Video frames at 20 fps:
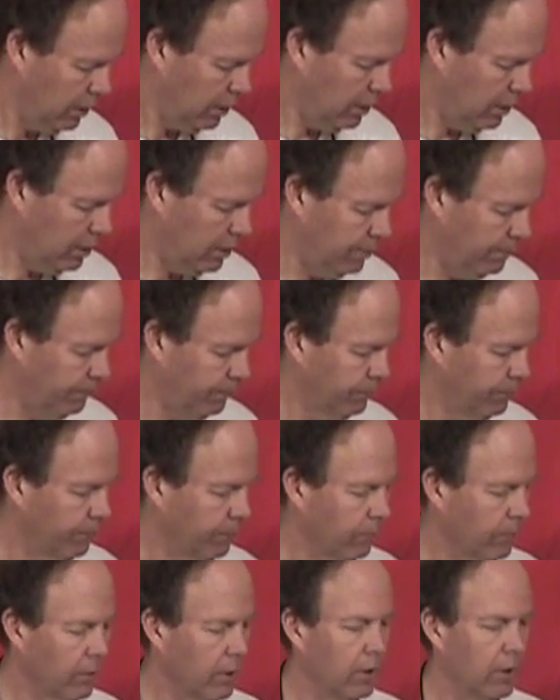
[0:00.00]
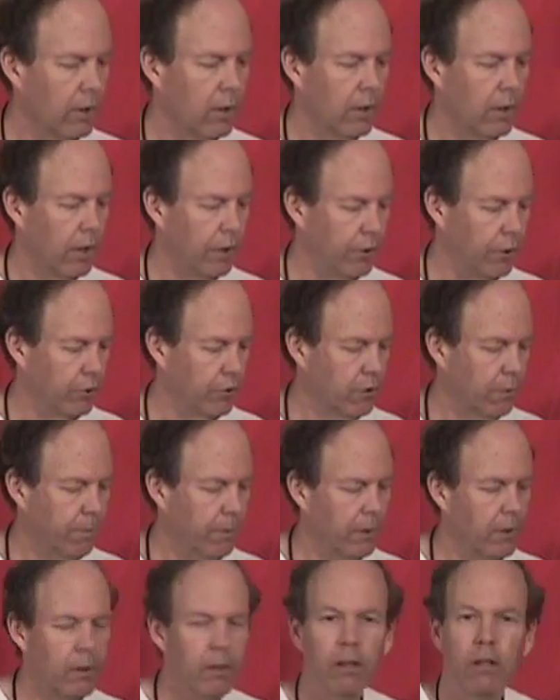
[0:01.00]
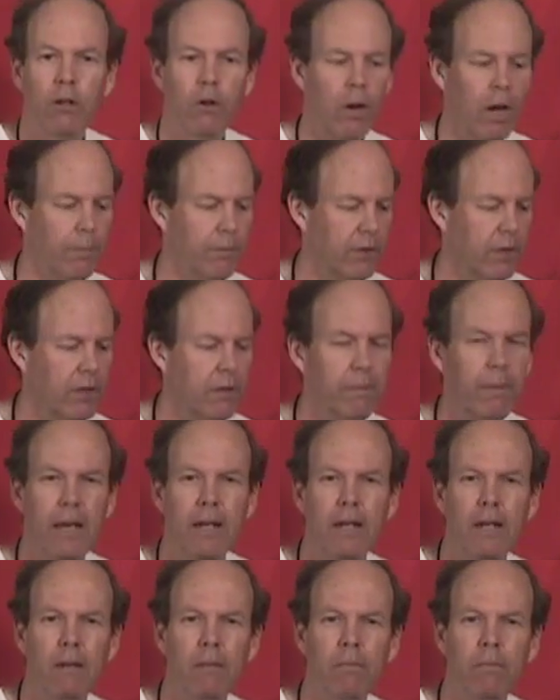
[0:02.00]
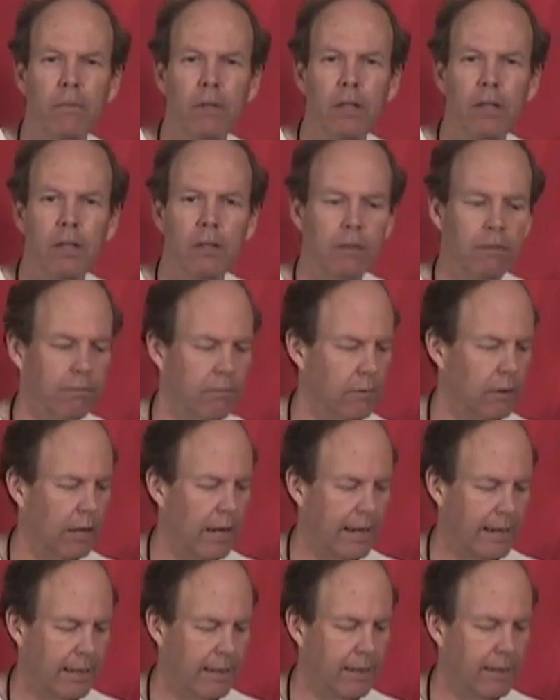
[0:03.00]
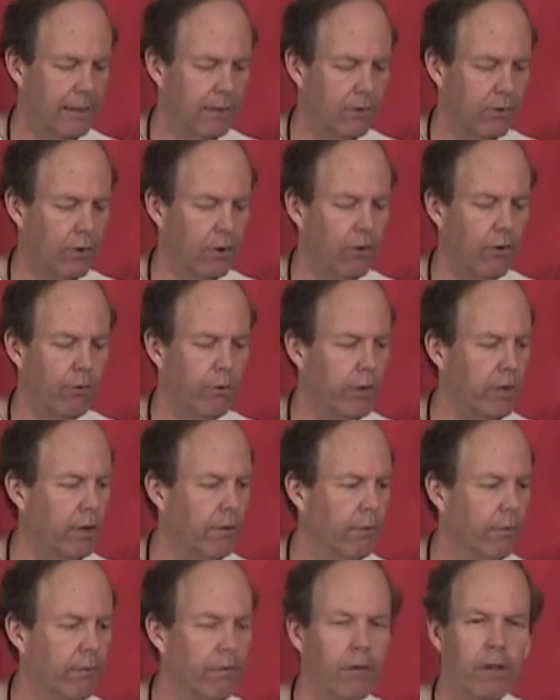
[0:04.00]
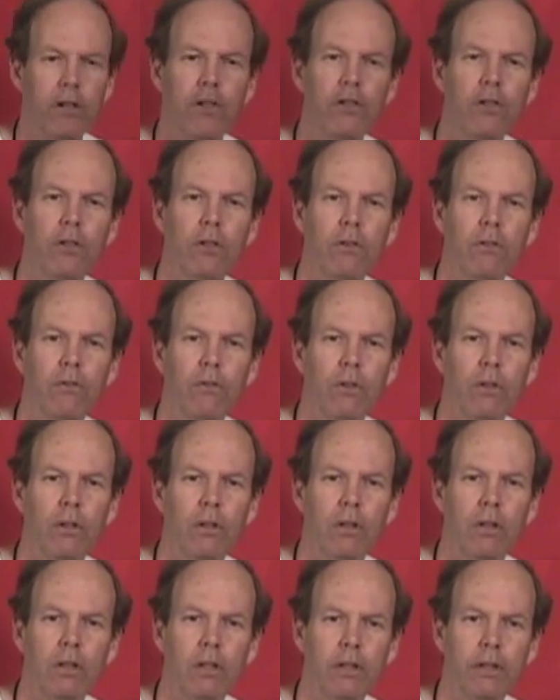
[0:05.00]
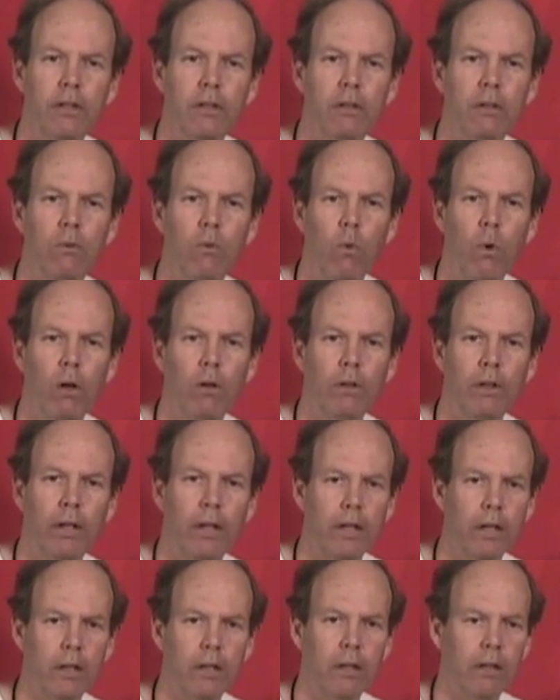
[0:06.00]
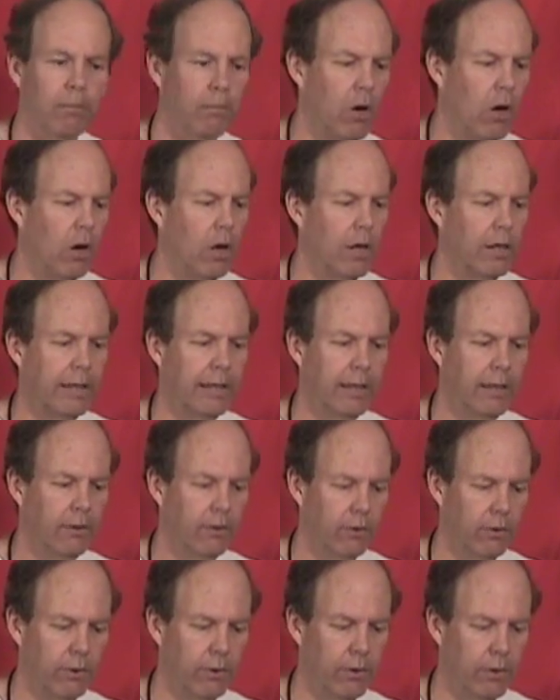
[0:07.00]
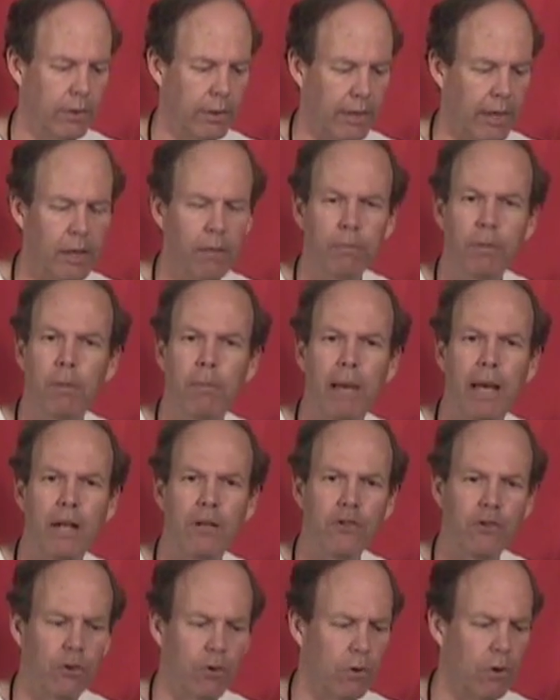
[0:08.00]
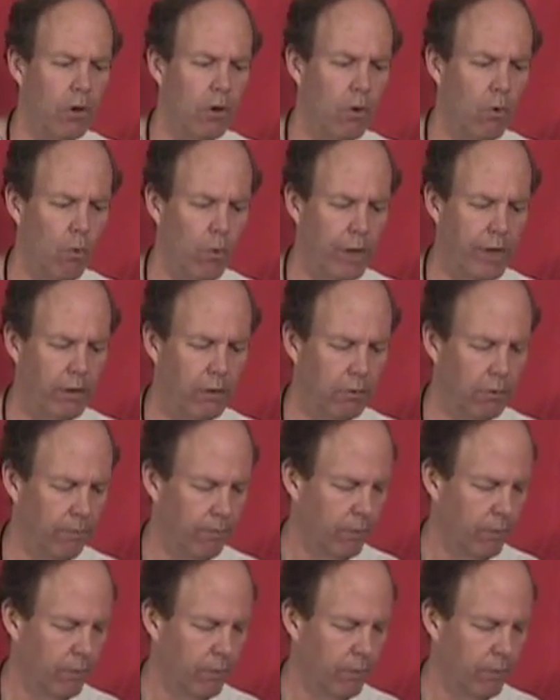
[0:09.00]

A Nostepinne, the Kromskis make them like this in 3 different finishes, clear, walnut, and mahogany, so you can get them to match your wheel.